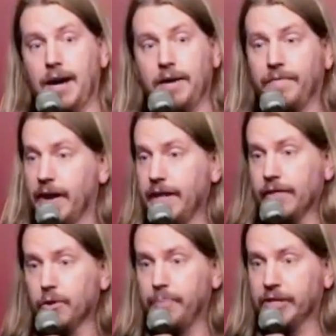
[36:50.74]
I'd find
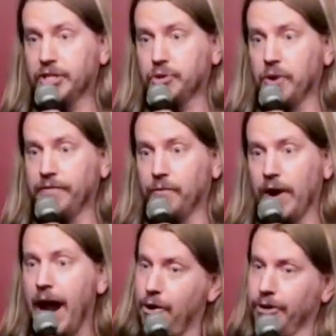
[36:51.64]
that little bitch 24
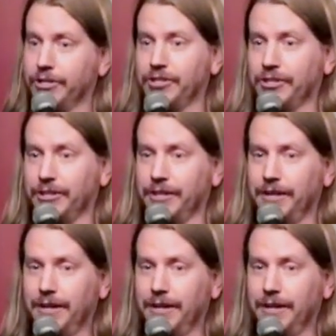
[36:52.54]
hours.